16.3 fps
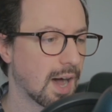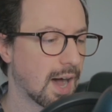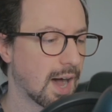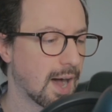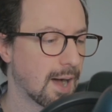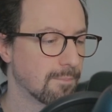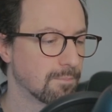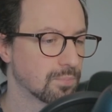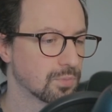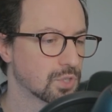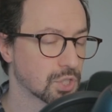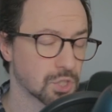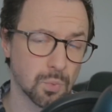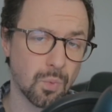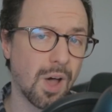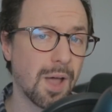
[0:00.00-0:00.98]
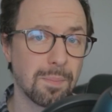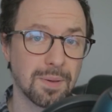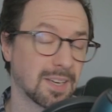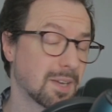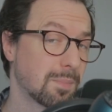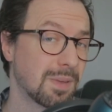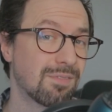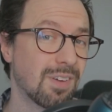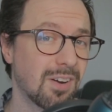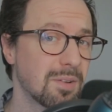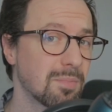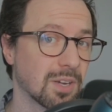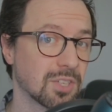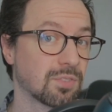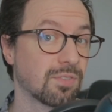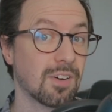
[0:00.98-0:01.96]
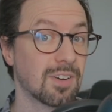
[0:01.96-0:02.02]
um, to swiping can be very
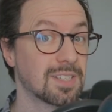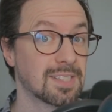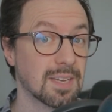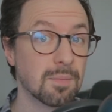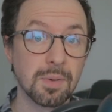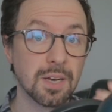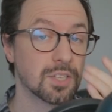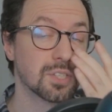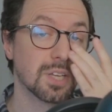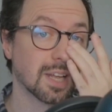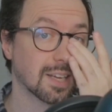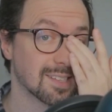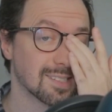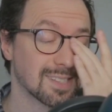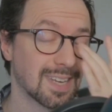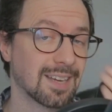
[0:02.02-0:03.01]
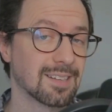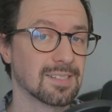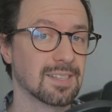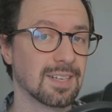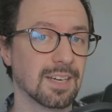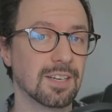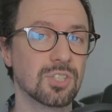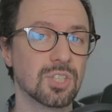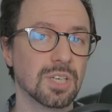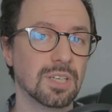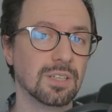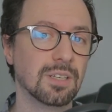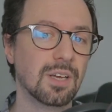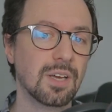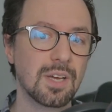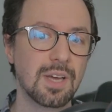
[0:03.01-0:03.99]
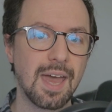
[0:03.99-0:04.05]
much very similar to like a sex addiction.